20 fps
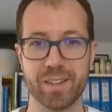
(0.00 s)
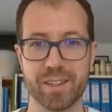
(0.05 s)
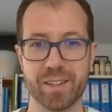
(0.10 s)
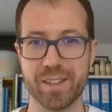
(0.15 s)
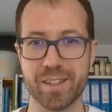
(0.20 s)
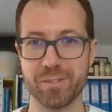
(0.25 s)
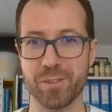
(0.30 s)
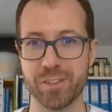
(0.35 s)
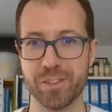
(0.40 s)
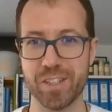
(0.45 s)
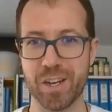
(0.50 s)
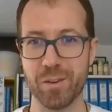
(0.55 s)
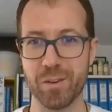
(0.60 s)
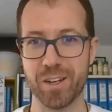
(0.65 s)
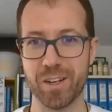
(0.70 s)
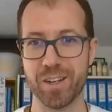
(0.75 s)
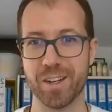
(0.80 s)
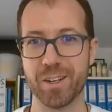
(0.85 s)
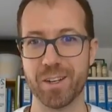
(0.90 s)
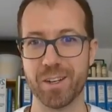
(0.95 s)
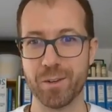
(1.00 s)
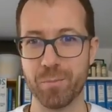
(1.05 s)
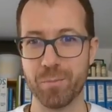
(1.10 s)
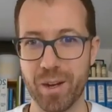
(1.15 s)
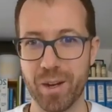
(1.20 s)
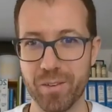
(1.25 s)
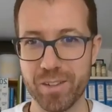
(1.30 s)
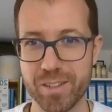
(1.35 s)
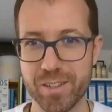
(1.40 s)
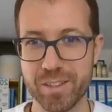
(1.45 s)
that was our
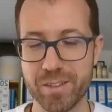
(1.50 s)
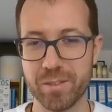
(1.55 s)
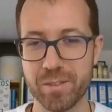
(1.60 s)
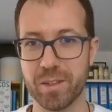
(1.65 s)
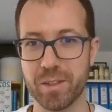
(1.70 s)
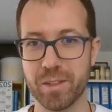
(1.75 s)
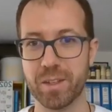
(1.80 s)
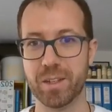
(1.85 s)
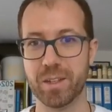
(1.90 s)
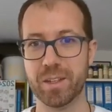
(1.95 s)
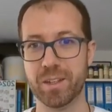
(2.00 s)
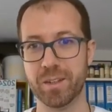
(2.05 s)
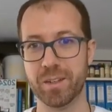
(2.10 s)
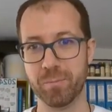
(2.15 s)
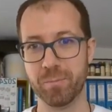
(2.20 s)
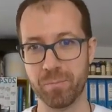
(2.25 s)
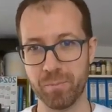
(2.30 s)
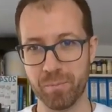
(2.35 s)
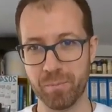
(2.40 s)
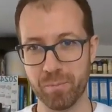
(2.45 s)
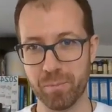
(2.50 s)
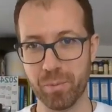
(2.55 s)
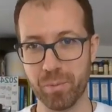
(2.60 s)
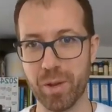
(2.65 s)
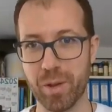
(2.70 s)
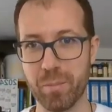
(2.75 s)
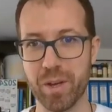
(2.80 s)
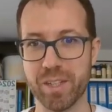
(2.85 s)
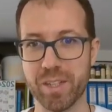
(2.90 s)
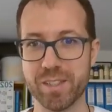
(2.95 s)
comparison,
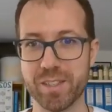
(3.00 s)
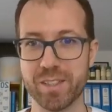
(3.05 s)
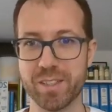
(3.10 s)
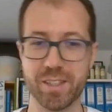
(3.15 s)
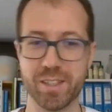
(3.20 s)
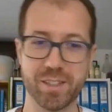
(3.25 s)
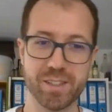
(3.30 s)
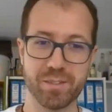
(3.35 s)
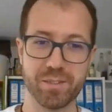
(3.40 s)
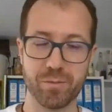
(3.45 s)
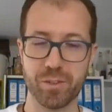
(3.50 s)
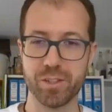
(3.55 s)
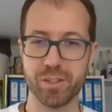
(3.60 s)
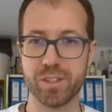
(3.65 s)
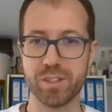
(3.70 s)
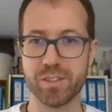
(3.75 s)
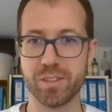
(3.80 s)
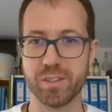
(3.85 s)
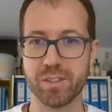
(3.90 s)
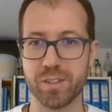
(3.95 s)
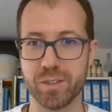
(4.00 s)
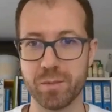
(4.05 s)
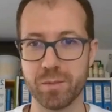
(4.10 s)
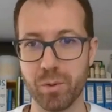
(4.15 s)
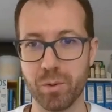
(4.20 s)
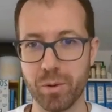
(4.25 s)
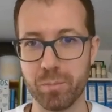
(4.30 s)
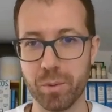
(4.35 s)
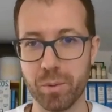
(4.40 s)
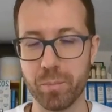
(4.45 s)
polyamide 6 versus the
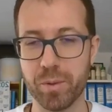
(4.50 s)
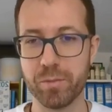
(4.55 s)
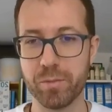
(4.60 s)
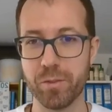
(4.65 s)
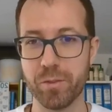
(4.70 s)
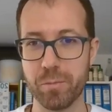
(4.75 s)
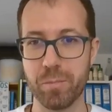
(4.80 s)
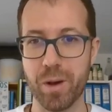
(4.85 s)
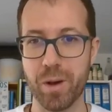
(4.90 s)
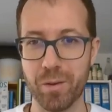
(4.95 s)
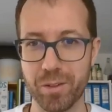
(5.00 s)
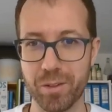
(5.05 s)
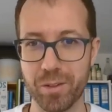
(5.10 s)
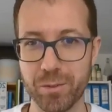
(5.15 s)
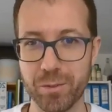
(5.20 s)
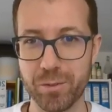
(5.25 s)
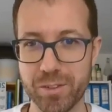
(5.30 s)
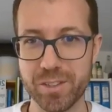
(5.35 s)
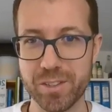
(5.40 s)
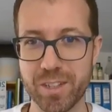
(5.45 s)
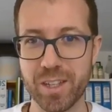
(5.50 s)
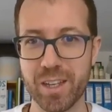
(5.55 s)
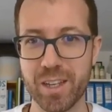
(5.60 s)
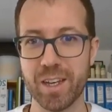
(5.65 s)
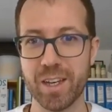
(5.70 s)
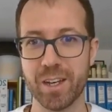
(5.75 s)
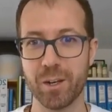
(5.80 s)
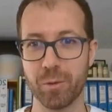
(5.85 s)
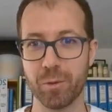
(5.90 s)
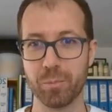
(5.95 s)
polypropylene for power tools.
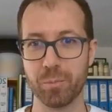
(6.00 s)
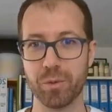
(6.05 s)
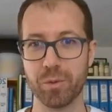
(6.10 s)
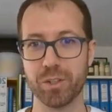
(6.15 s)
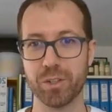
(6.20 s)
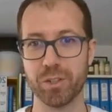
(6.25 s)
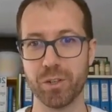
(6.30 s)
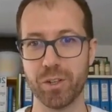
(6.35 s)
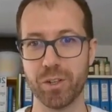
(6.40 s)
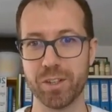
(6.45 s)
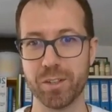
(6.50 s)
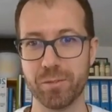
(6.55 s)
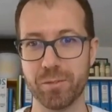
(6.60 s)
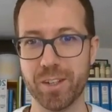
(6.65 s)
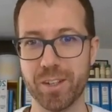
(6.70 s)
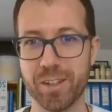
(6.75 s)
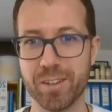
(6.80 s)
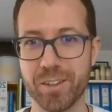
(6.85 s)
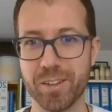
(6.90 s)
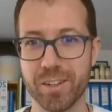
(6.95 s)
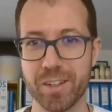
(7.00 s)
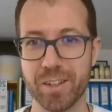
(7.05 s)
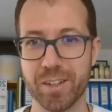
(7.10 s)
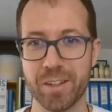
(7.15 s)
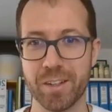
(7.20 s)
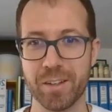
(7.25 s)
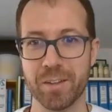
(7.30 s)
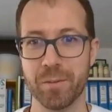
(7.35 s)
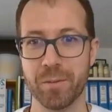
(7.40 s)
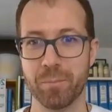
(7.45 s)
Hope you enjoyed the video,
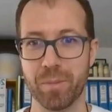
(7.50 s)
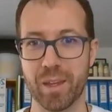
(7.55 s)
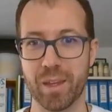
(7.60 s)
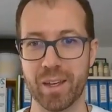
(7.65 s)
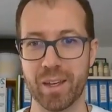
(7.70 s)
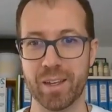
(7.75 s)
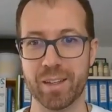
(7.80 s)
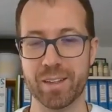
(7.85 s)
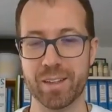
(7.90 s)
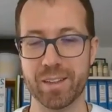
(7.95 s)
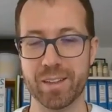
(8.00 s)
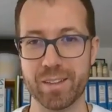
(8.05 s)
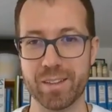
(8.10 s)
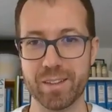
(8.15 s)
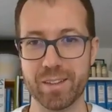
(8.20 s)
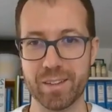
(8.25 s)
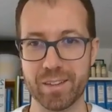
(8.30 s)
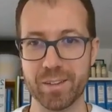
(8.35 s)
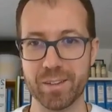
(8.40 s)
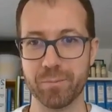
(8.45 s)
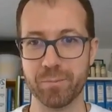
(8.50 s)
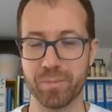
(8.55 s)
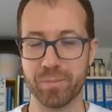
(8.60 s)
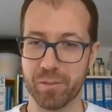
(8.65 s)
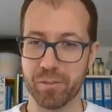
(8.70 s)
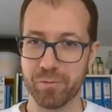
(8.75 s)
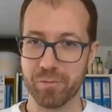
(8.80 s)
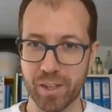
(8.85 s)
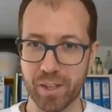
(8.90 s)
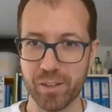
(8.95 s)
and
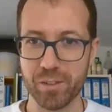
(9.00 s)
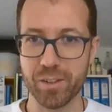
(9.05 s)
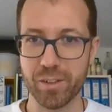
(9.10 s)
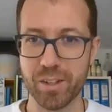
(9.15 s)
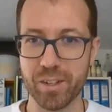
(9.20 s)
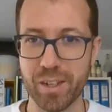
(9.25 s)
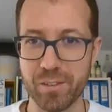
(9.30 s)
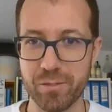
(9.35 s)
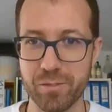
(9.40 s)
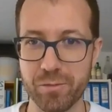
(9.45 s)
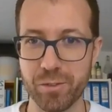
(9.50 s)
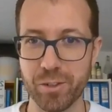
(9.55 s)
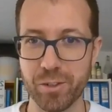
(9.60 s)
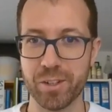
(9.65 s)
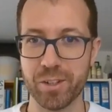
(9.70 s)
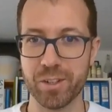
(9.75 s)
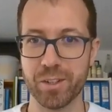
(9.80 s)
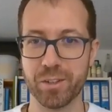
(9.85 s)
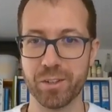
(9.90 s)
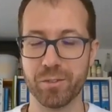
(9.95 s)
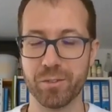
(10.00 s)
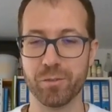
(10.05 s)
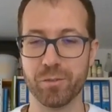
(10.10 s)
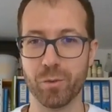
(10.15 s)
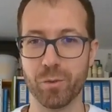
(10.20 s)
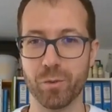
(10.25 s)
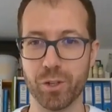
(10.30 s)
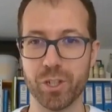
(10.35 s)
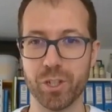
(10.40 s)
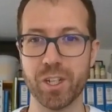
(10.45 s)
thank you again for
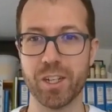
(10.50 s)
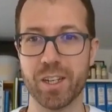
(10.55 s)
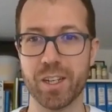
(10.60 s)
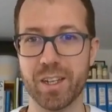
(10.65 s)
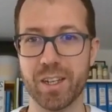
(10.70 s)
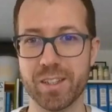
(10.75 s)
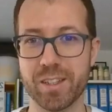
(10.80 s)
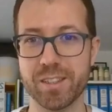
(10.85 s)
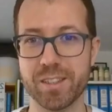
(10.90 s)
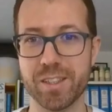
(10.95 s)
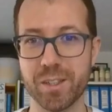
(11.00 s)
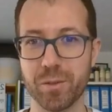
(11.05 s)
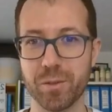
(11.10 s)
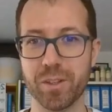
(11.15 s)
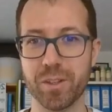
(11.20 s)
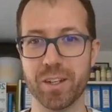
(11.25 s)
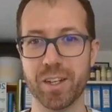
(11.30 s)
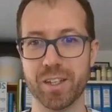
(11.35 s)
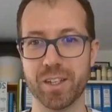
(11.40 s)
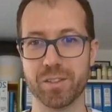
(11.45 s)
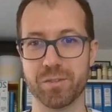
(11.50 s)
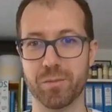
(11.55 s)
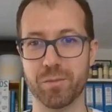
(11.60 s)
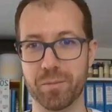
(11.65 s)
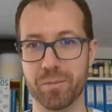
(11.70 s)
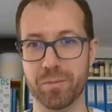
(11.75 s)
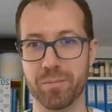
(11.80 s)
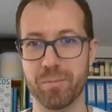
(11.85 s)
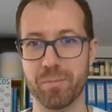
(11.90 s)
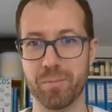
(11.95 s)
watching, and see you in the next
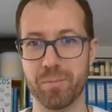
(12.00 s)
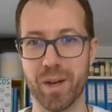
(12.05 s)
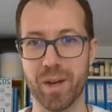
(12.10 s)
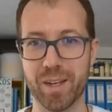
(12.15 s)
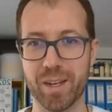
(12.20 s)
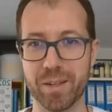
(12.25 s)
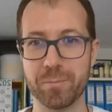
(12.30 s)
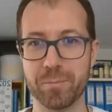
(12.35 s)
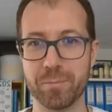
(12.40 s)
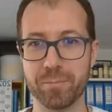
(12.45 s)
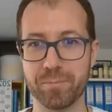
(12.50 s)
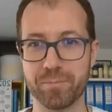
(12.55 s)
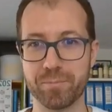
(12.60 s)
one. Bye.